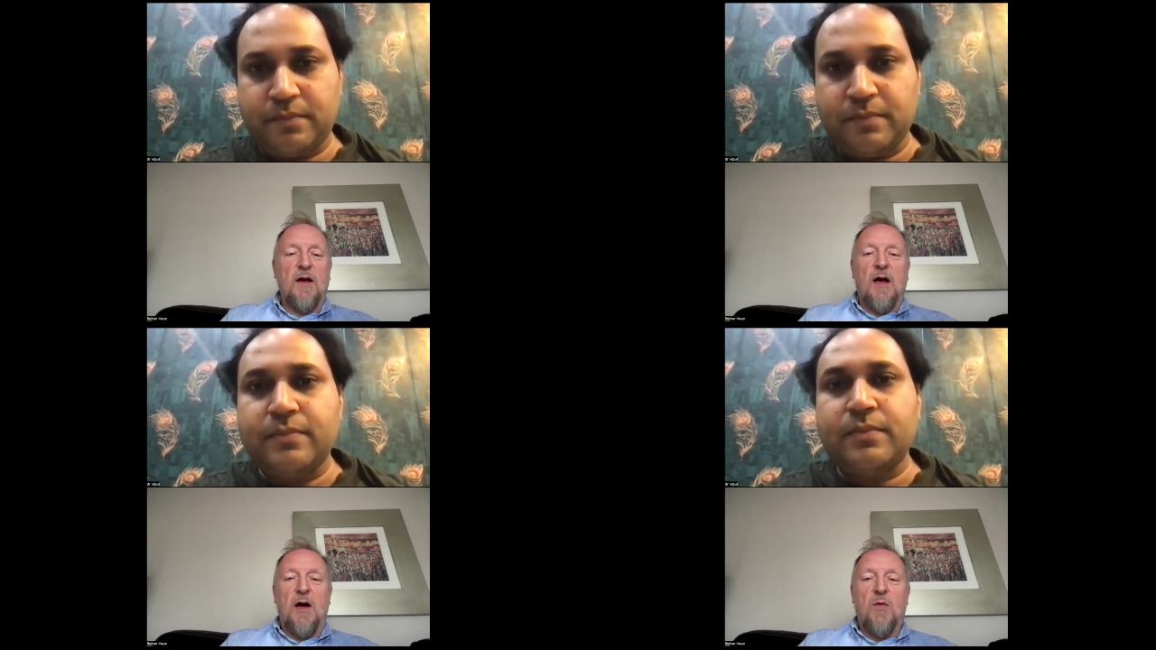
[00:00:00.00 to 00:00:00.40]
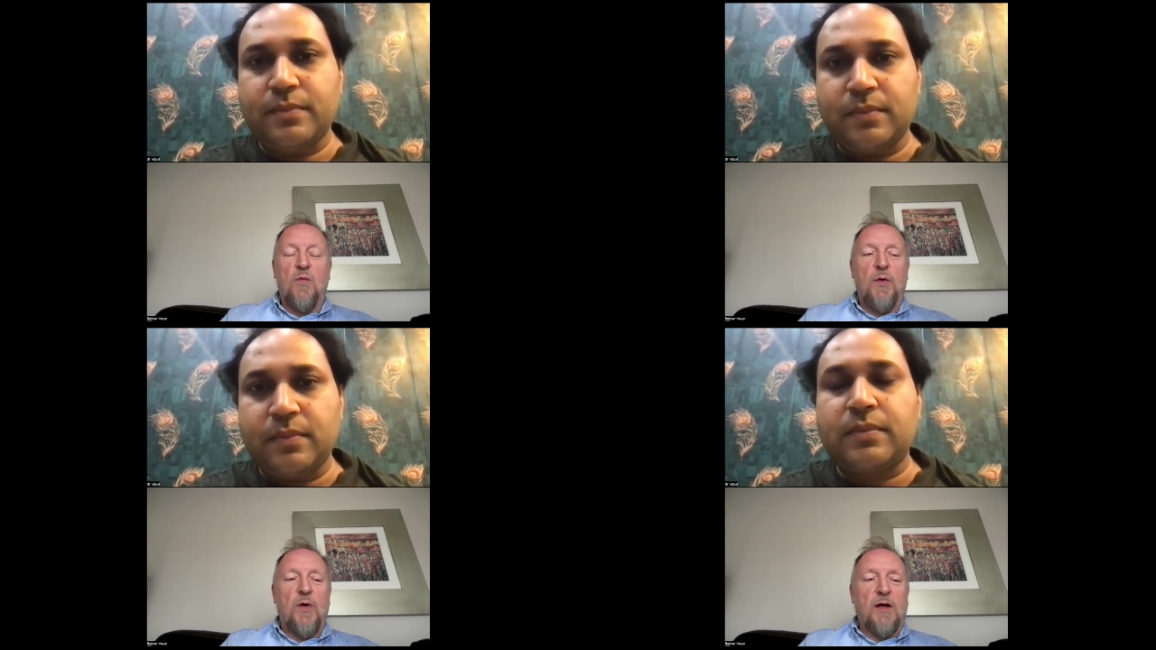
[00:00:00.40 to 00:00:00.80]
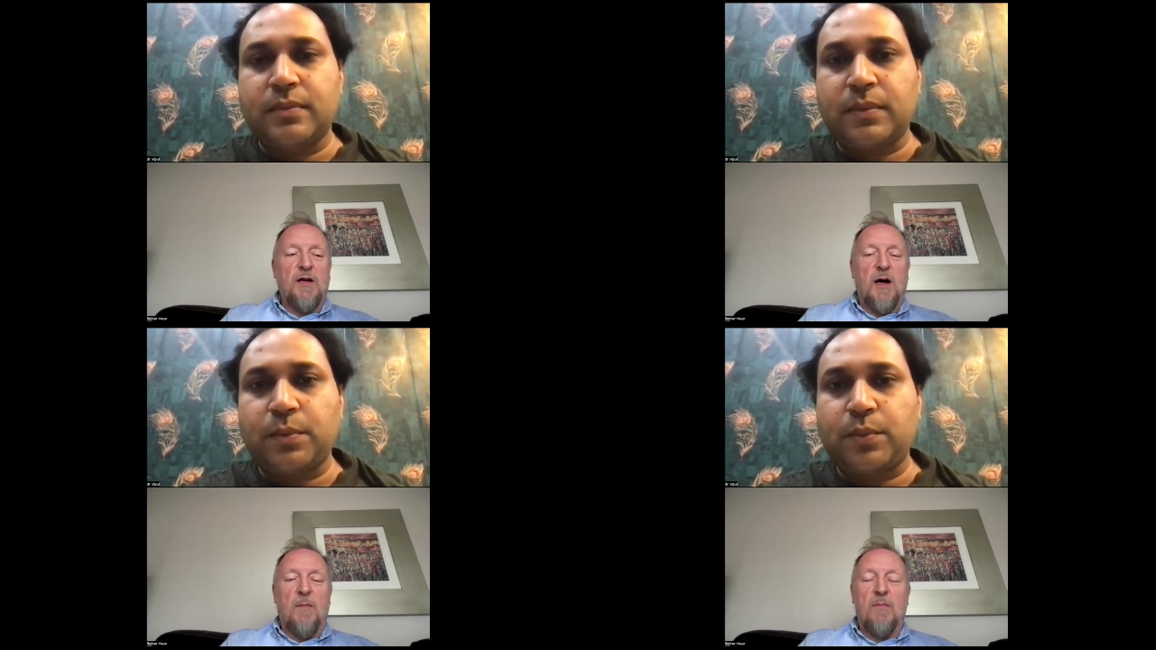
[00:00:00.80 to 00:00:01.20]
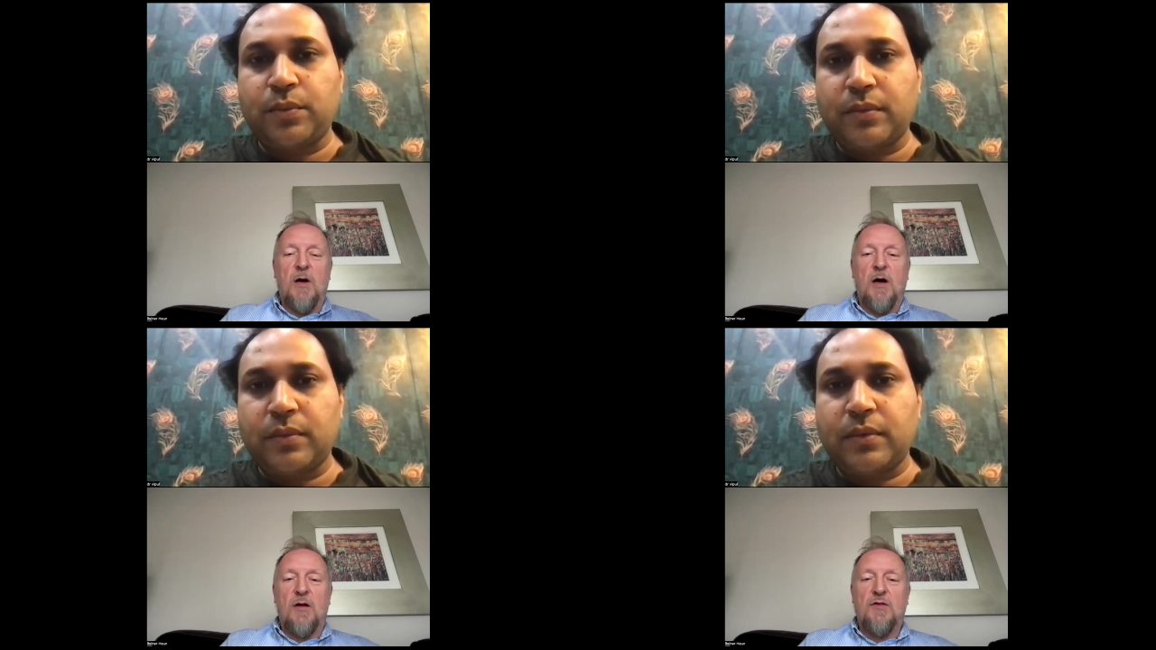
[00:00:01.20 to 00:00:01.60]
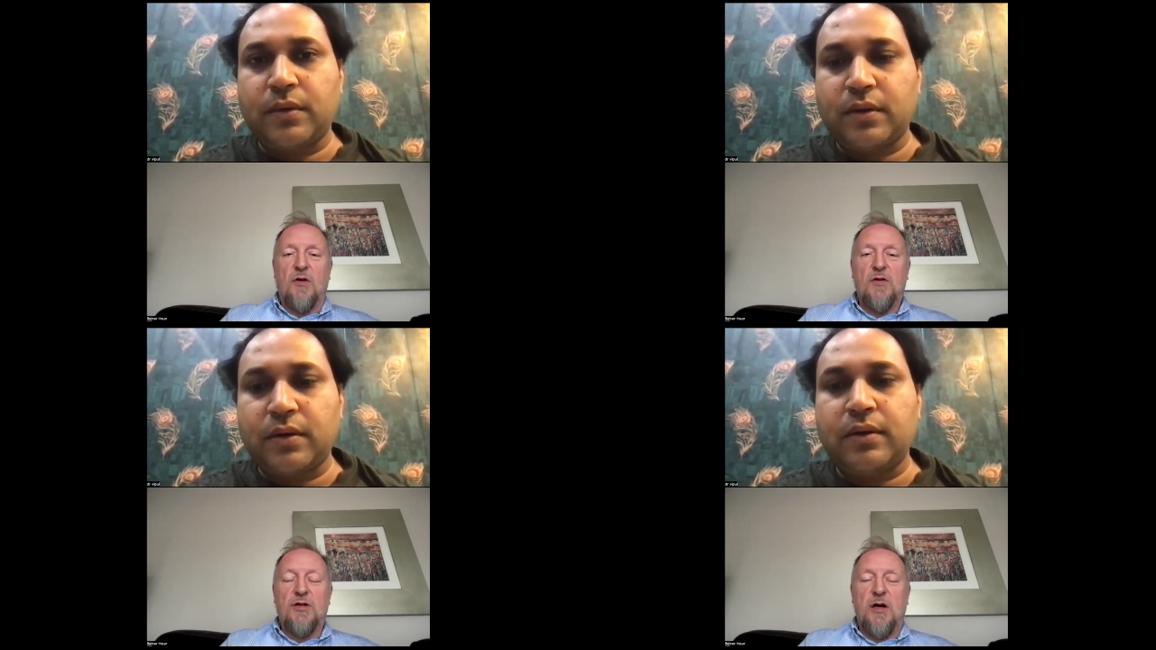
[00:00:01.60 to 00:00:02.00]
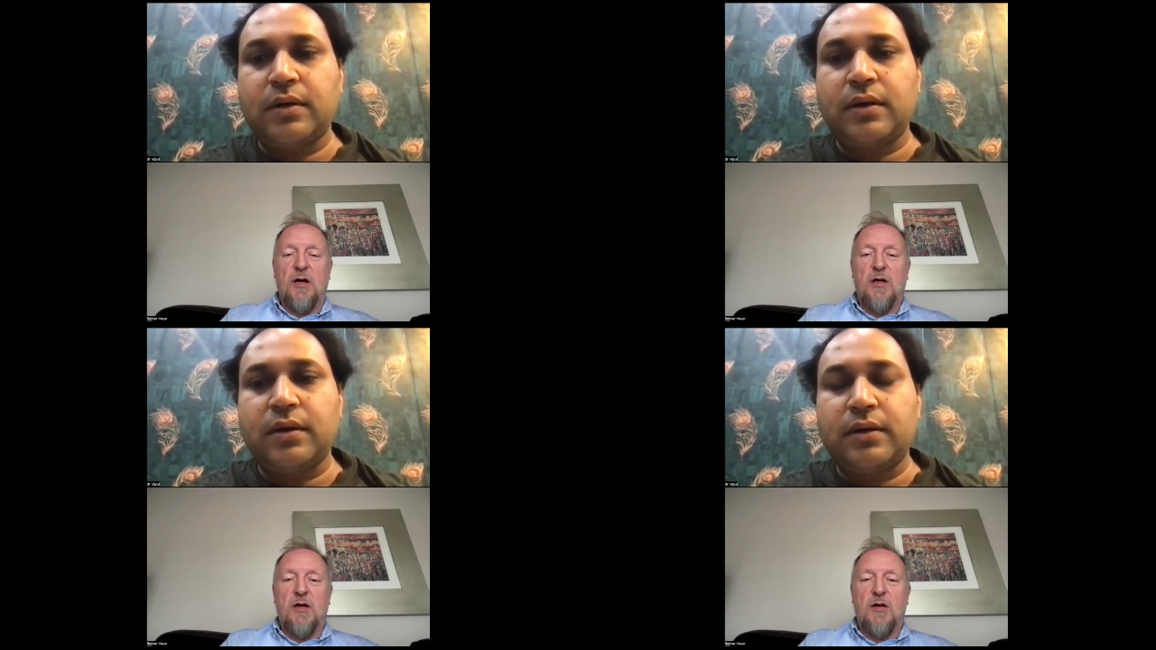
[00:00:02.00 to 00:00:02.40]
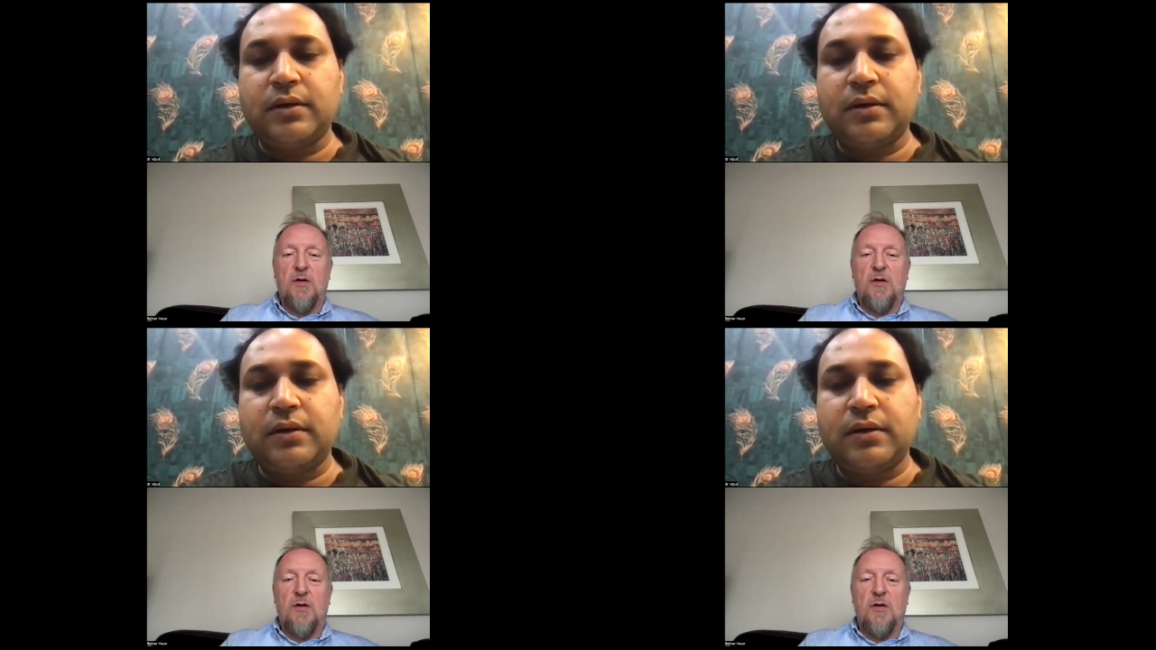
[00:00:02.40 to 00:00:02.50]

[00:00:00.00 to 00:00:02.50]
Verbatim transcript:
Speaker 1: Uh, we welcome uh, Dr.